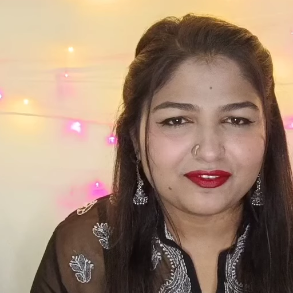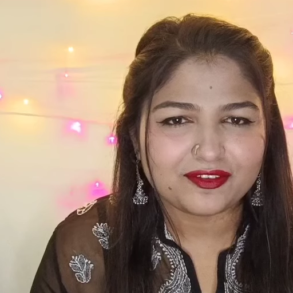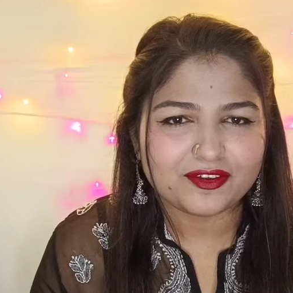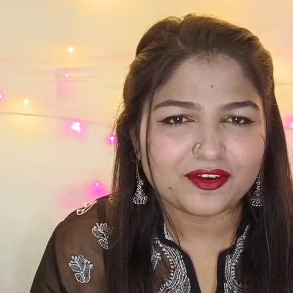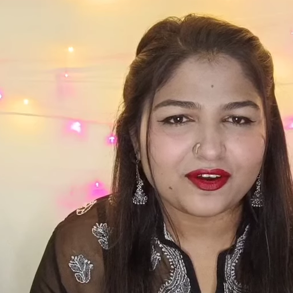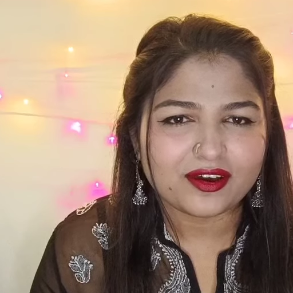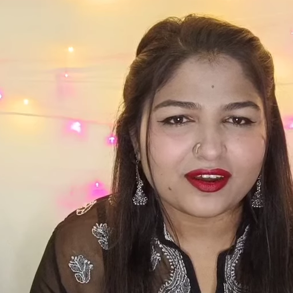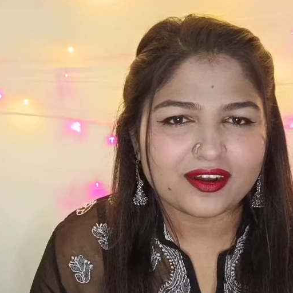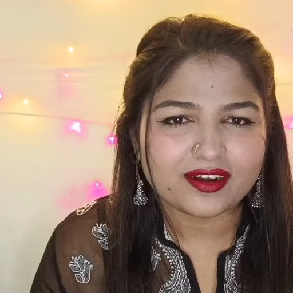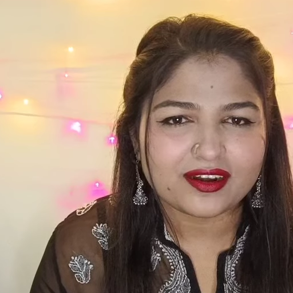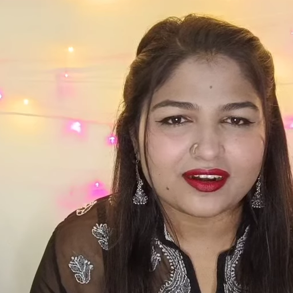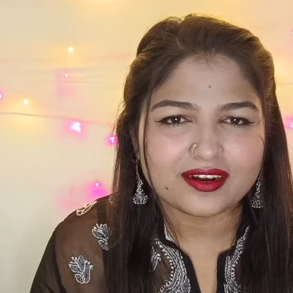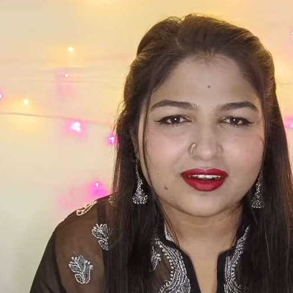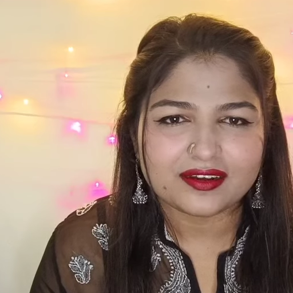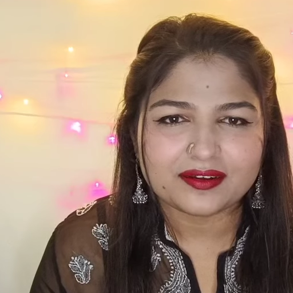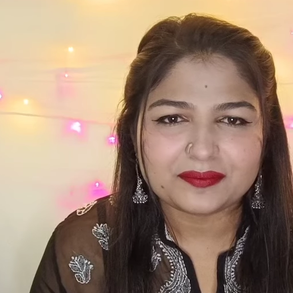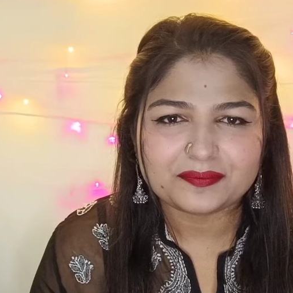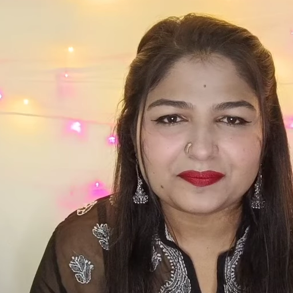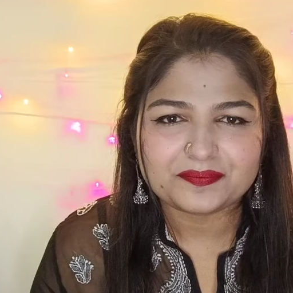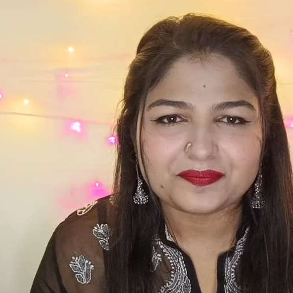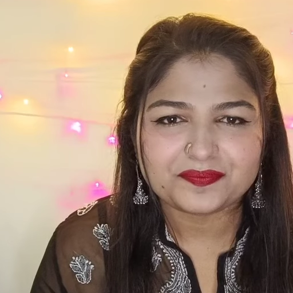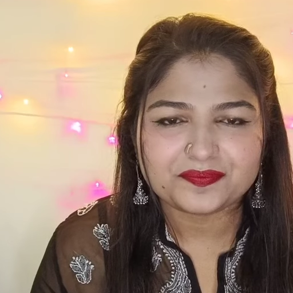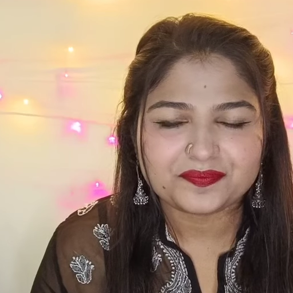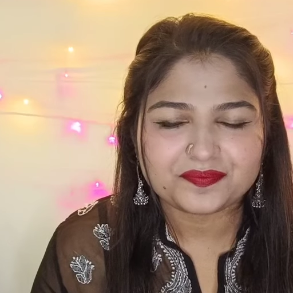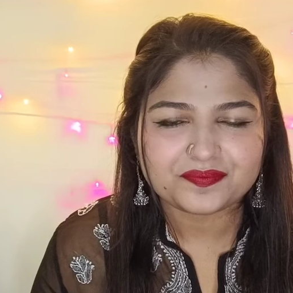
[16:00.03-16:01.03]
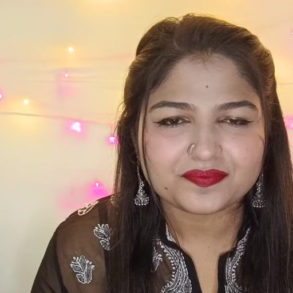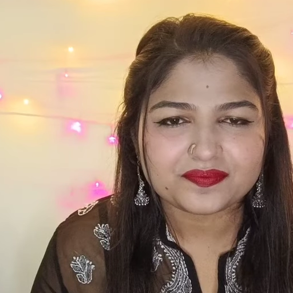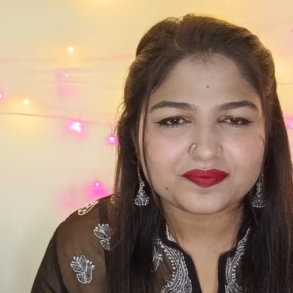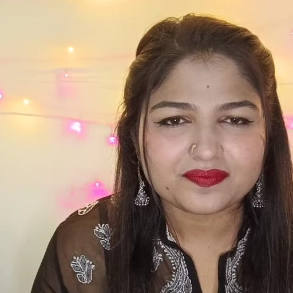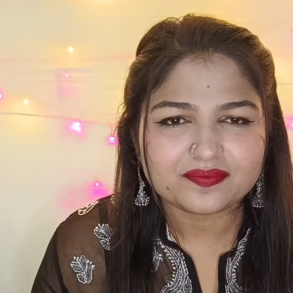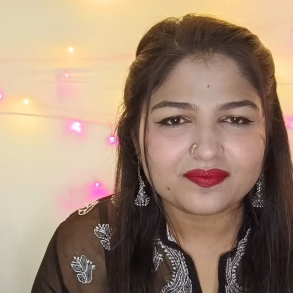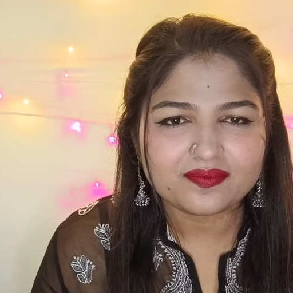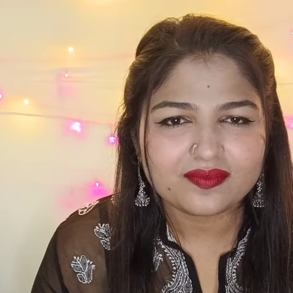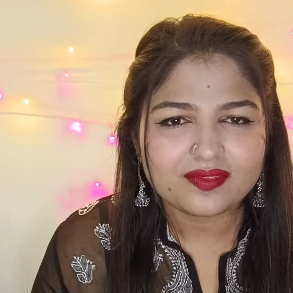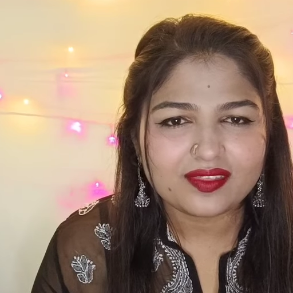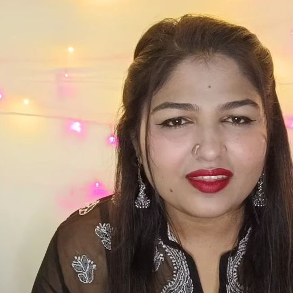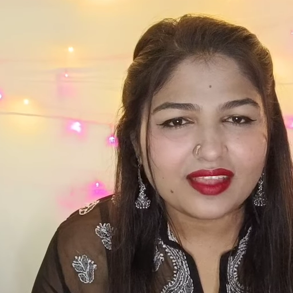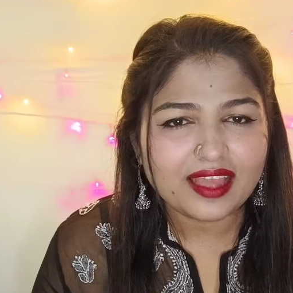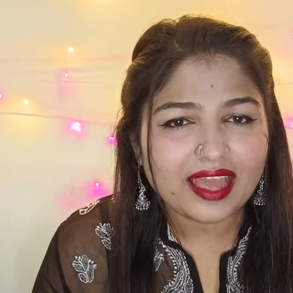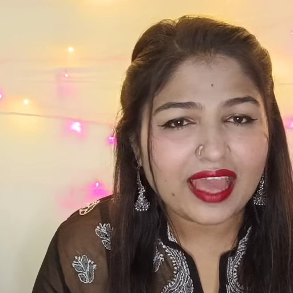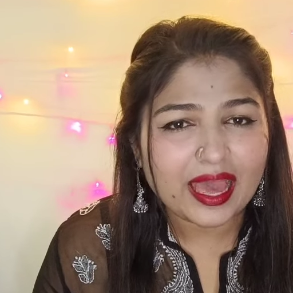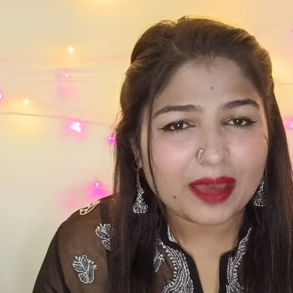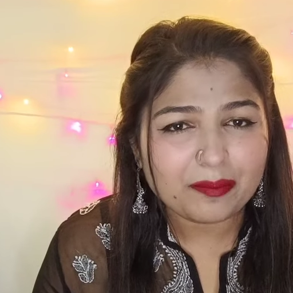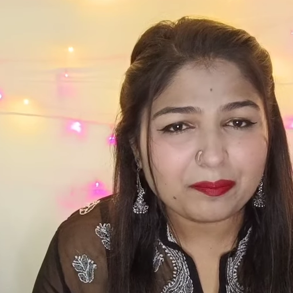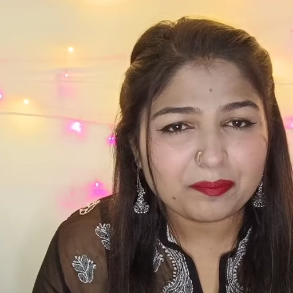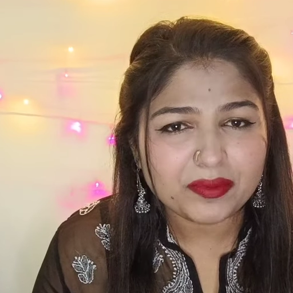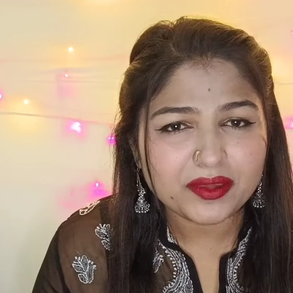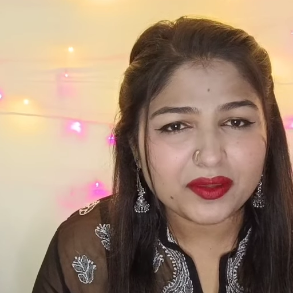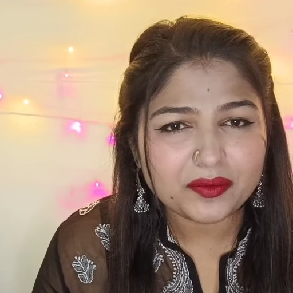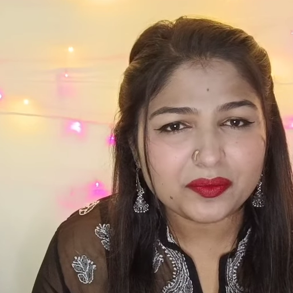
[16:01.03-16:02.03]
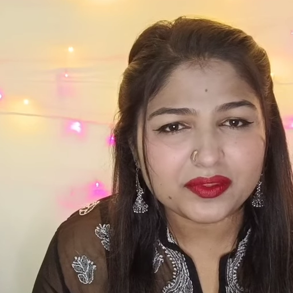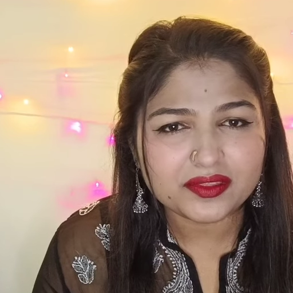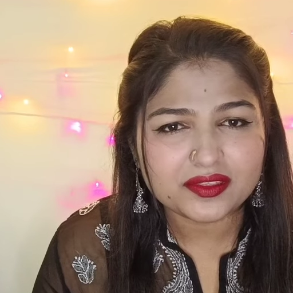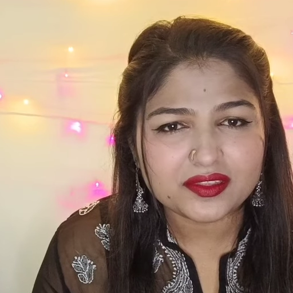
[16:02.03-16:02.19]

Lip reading: If you're happy